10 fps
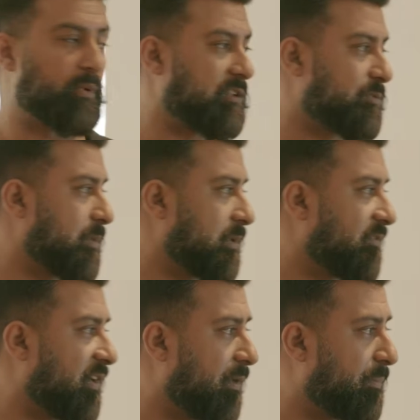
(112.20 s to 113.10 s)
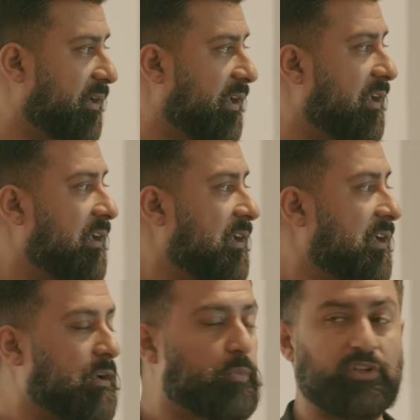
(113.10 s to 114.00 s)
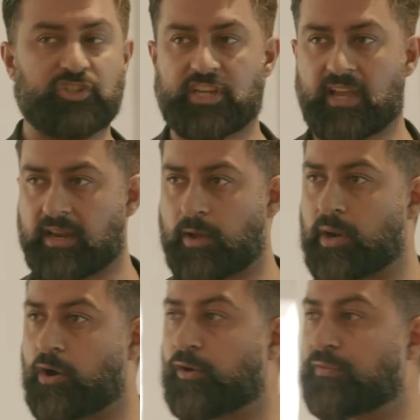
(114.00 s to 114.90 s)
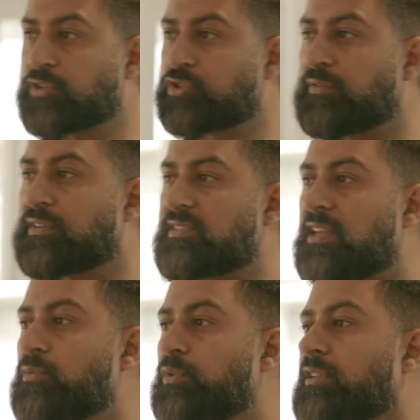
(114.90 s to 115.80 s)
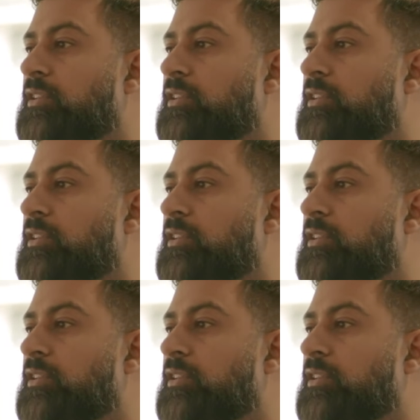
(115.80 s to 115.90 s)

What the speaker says: whilst we were developing it. We'll share our offer, so if there's anyone in